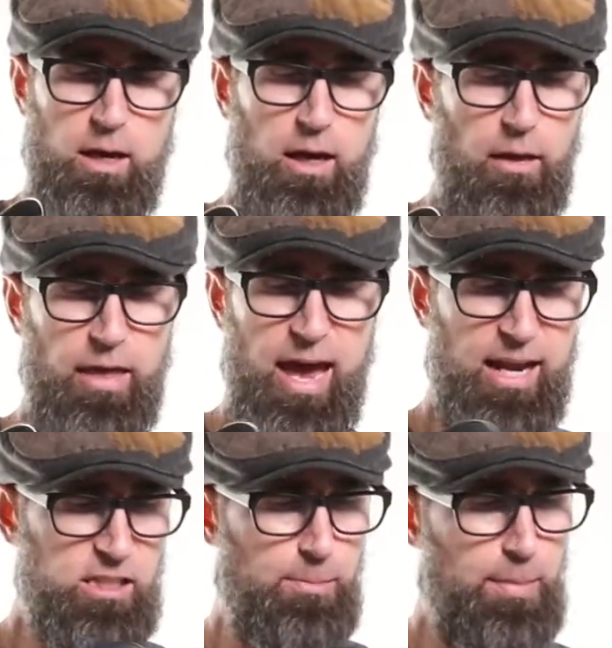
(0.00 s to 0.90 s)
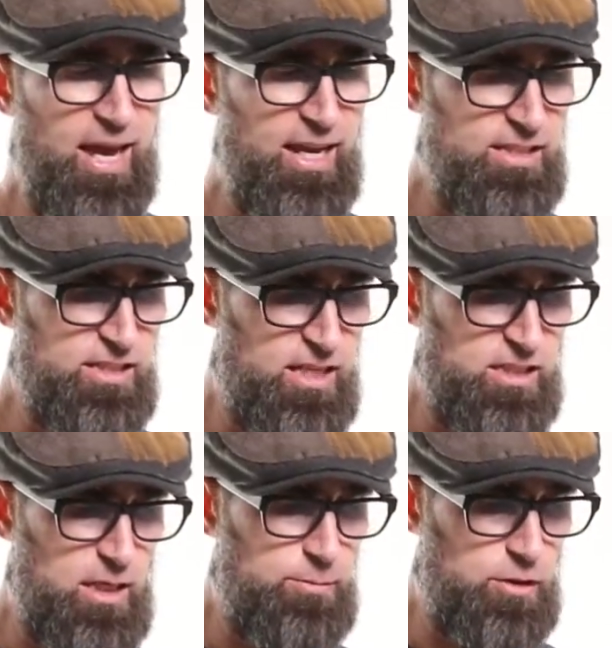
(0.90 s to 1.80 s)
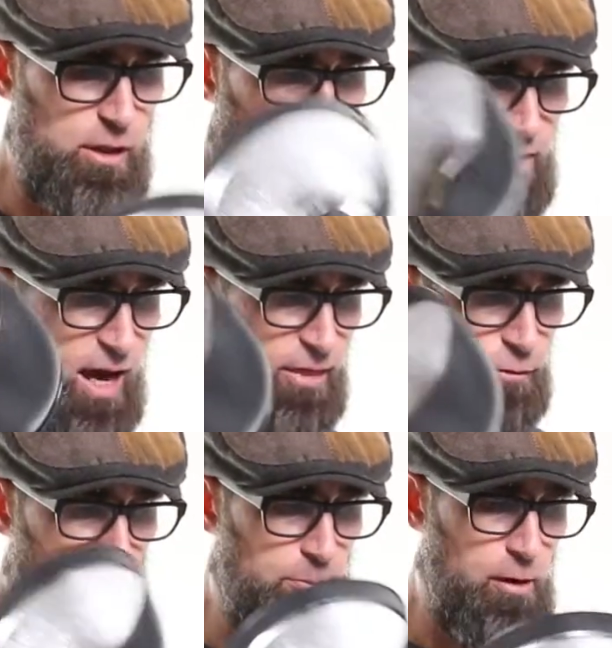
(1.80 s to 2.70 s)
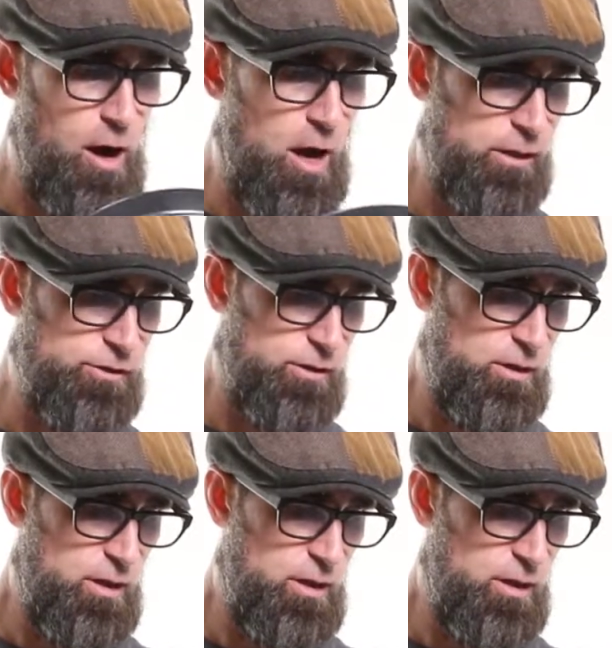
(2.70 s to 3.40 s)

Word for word: And on the head, it's a bayonet system, so you've got three prongs